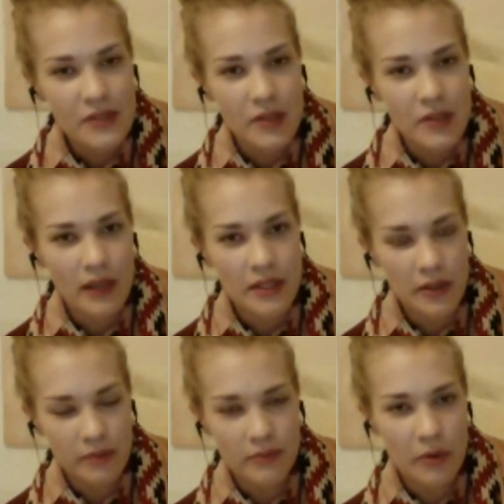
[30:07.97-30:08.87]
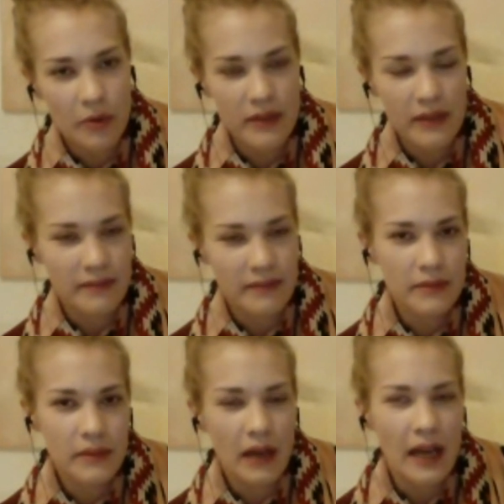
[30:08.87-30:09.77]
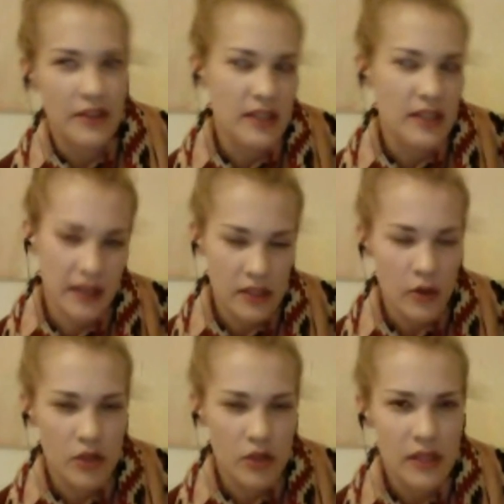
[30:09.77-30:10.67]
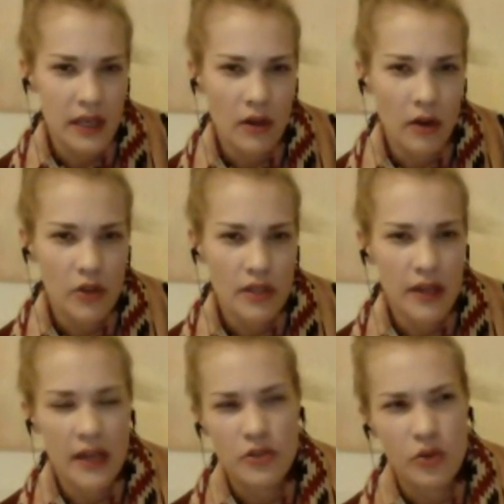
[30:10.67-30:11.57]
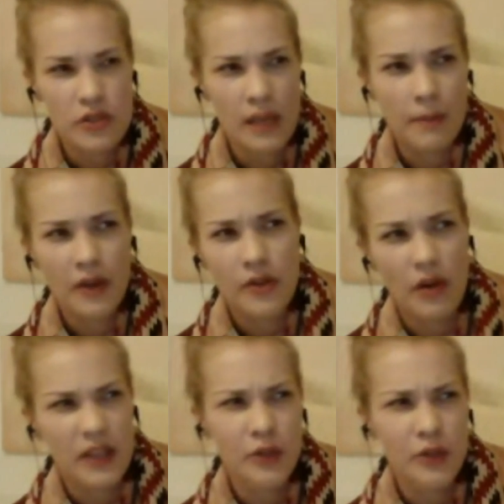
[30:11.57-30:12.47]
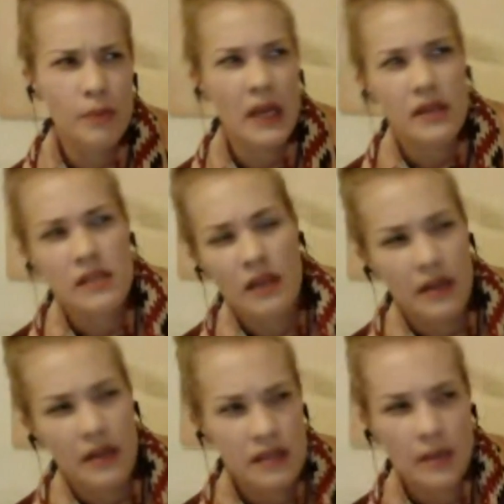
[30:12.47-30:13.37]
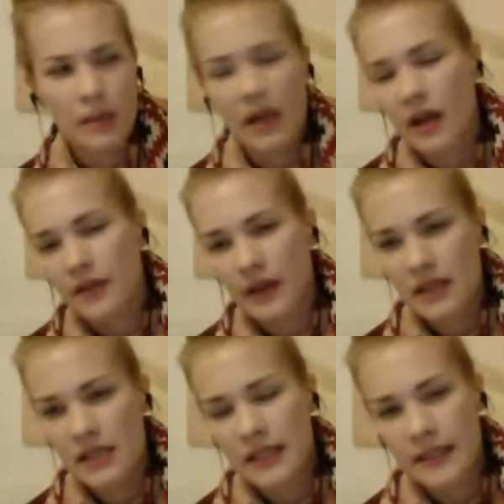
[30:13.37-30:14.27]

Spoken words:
So I knew that I had studied social psychology, that I took some other like European studies, something like that,